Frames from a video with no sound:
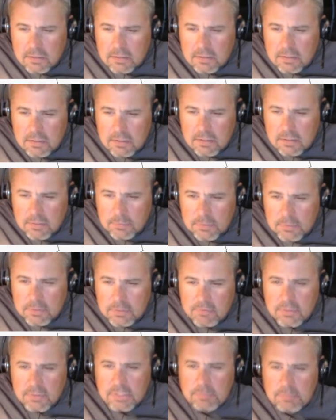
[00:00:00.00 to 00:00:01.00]
get a little bit of a
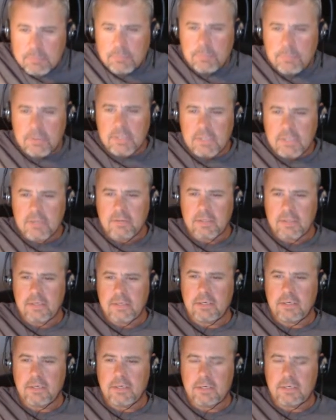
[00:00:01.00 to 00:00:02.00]
deeper break line
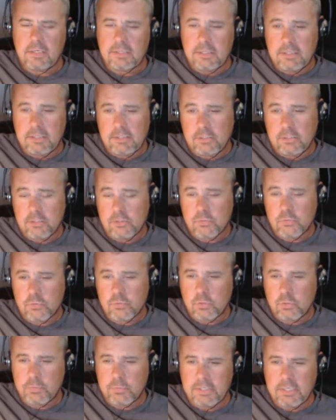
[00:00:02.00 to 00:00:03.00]
here, and this
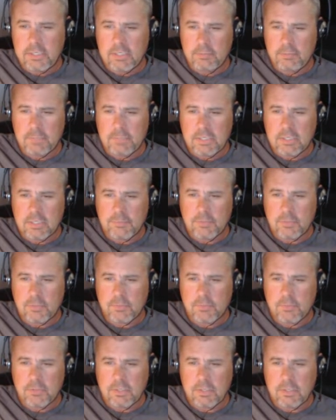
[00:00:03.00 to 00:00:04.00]
road bed here may come into
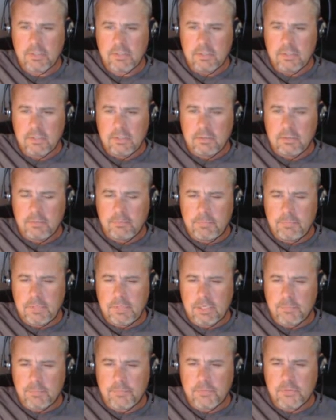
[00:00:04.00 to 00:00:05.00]
play, may
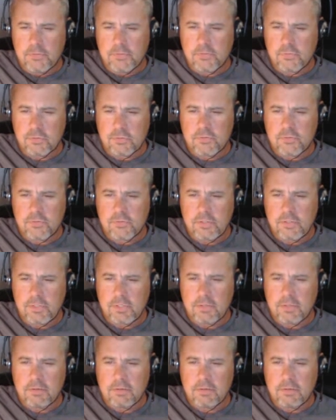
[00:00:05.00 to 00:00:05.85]
help in the structure here.